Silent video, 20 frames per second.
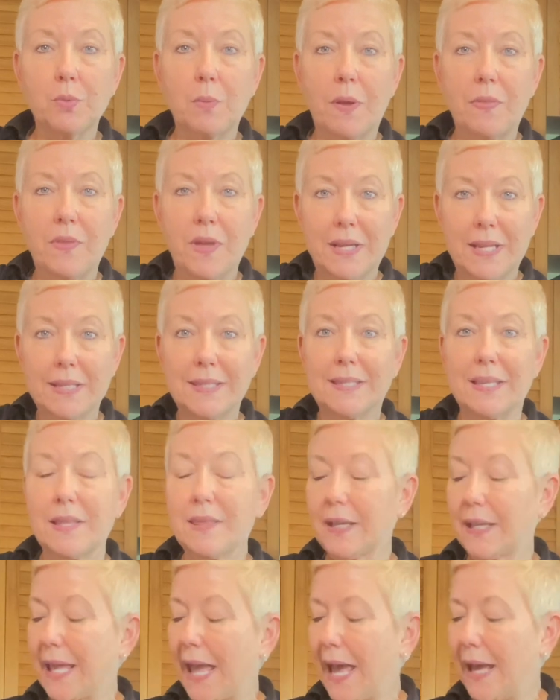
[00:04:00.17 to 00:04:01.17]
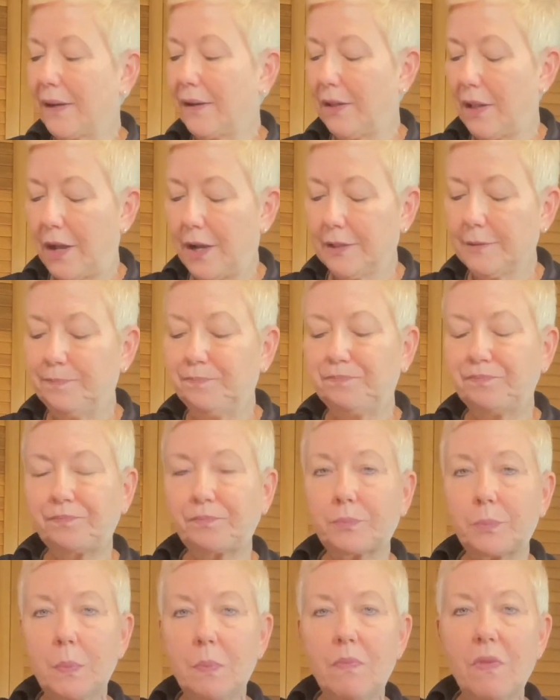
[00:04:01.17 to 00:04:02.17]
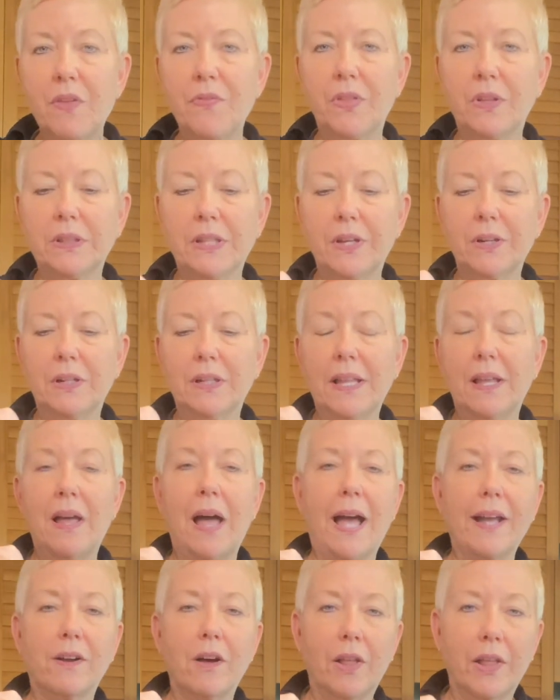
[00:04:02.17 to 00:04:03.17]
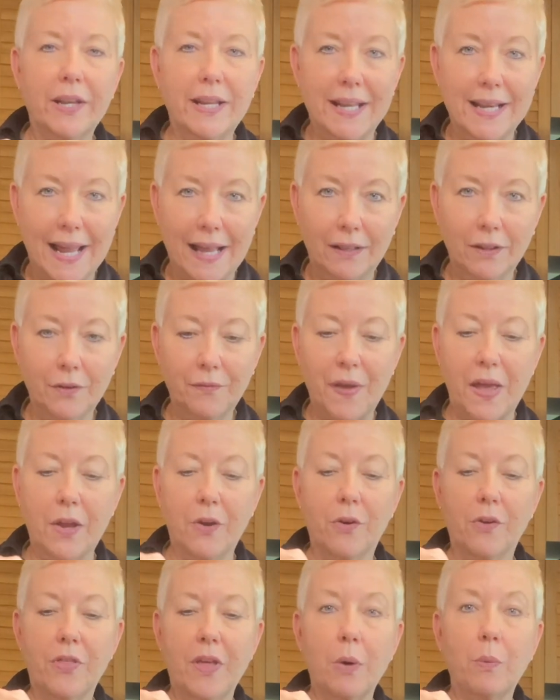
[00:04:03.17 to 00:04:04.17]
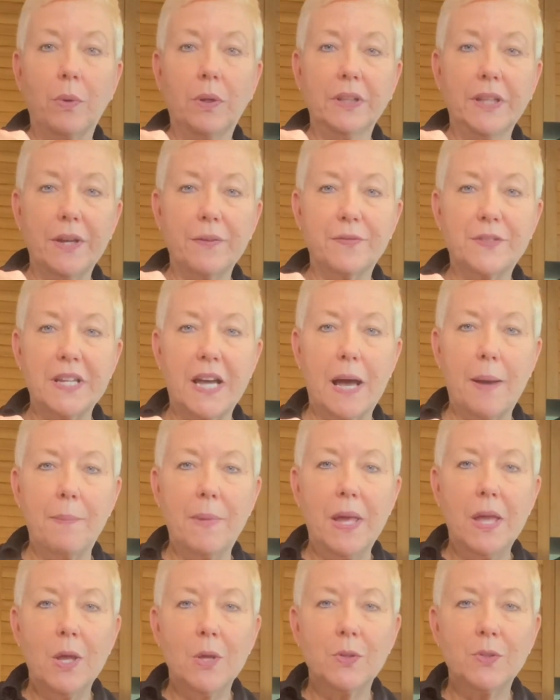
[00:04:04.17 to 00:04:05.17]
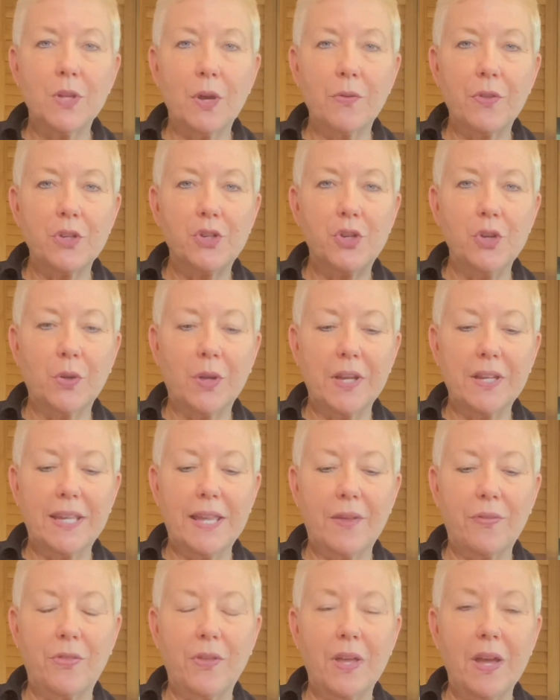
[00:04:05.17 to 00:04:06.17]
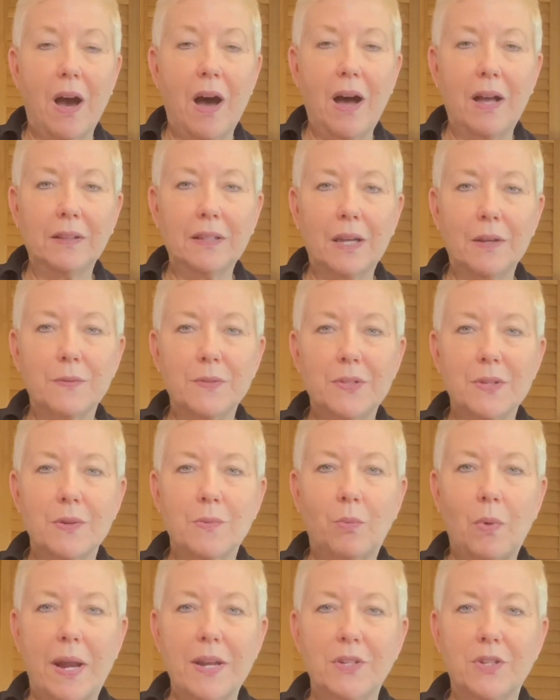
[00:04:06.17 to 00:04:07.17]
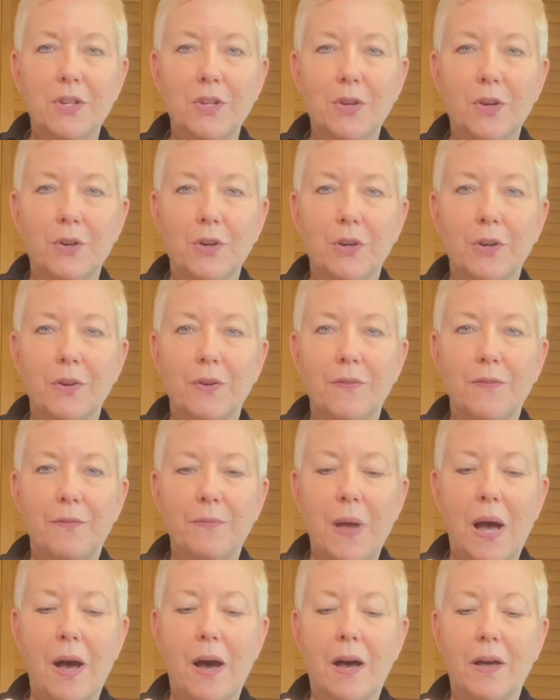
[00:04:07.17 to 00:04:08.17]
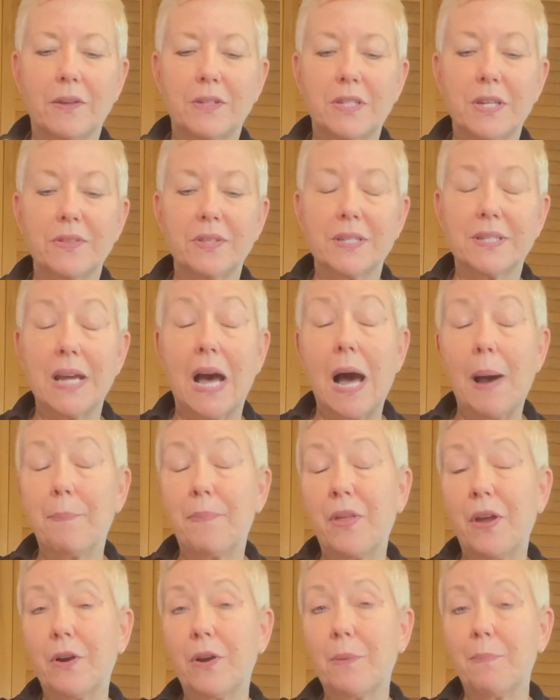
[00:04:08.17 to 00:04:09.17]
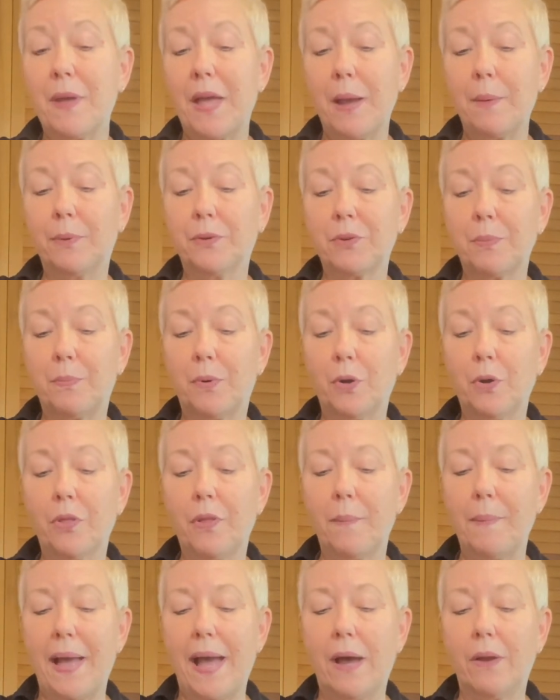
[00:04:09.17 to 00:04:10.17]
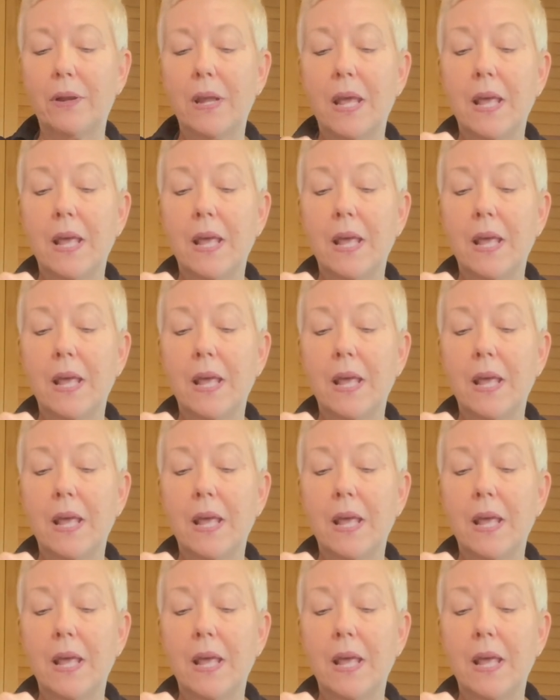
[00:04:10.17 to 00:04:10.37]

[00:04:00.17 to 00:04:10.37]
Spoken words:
one that is in the catalog, the little, I call it an elevator, that will lift up so that you can get the olives right to your to the top there to be able to pull them out.